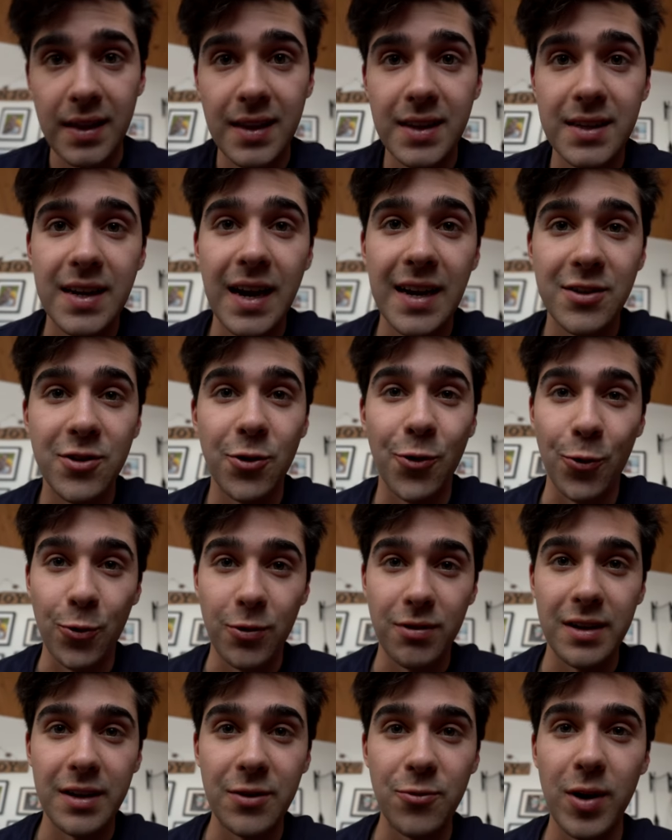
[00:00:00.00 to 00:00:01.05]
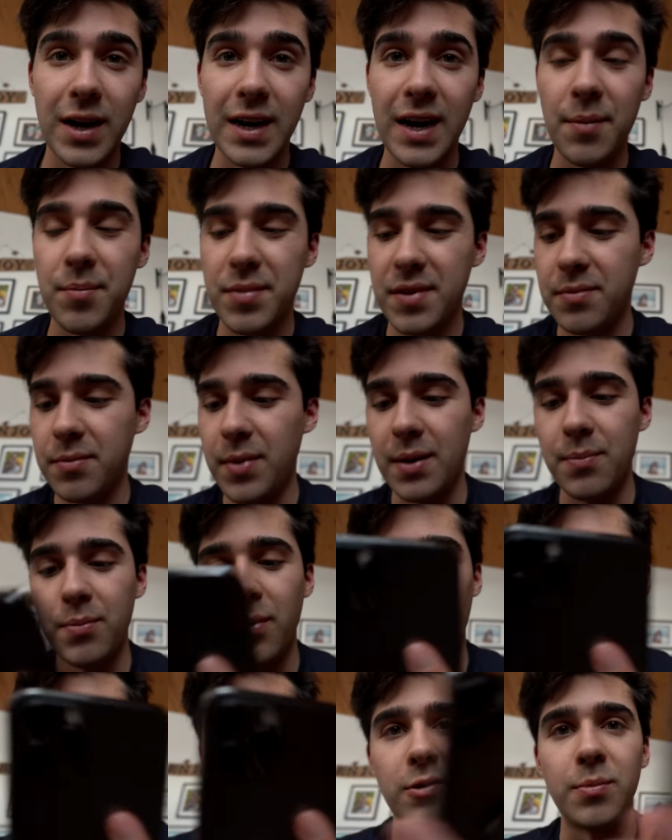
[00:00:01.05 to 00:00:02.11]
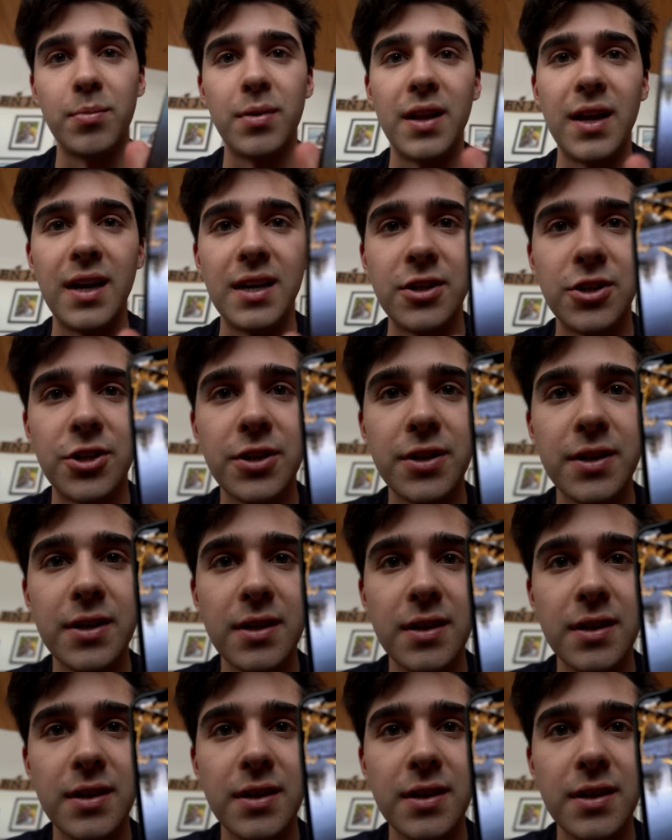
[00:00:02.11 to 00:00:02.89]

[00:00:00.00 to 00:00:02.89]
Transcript: This guy totally went up to my polar plunge.